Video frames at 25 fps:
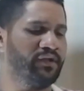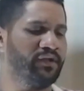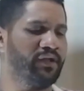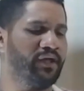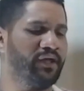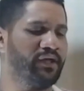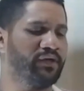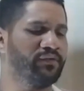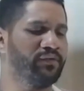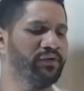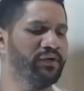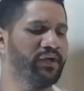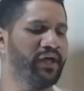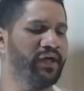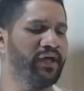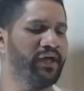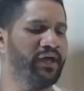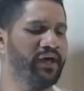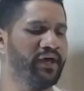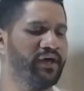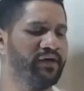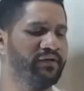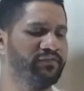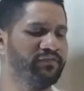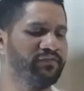Like when I
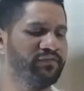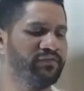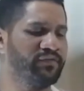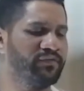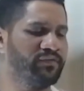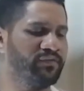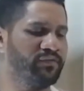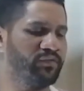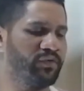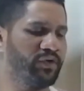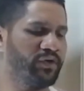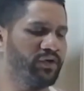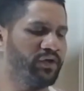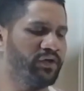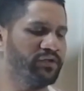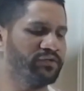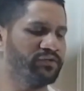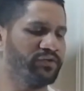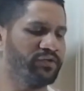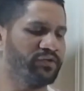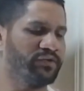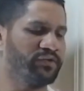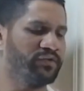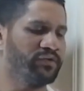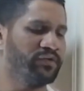have
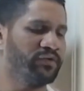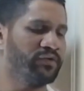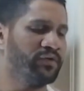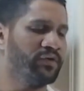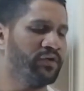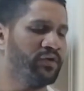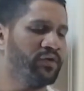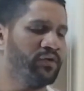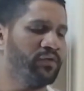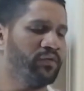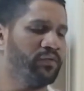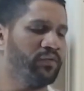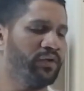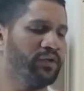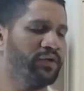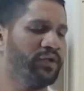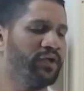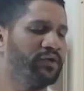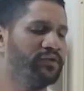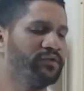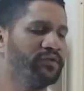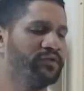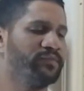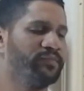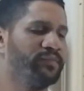100,
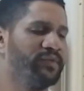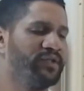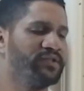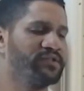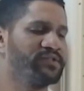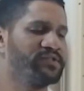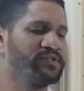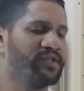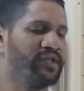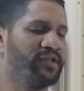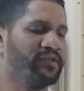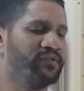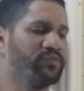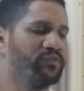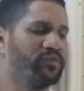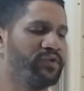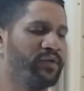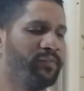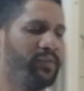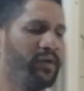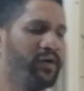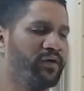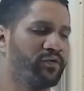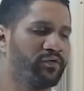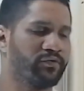100 means 10 to
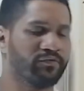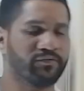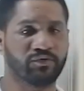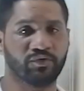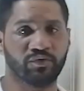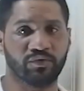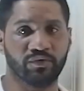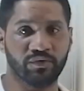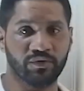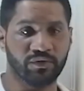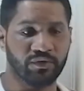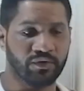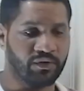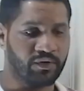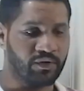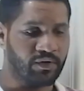the power of 2.